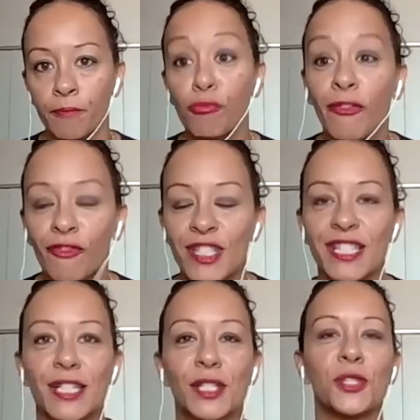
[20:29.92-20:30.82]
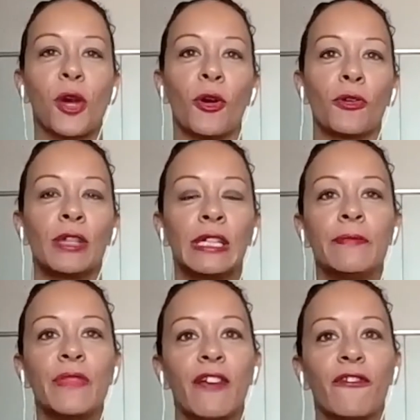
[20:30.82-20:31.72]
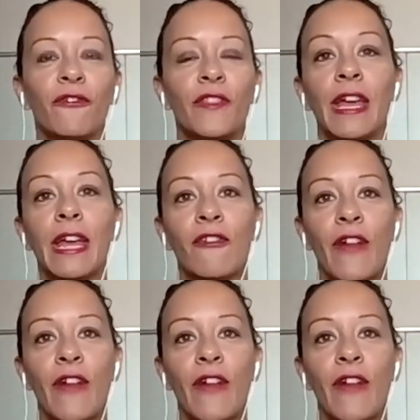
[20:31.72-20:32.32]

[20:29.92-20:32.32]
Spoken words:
preferences. So if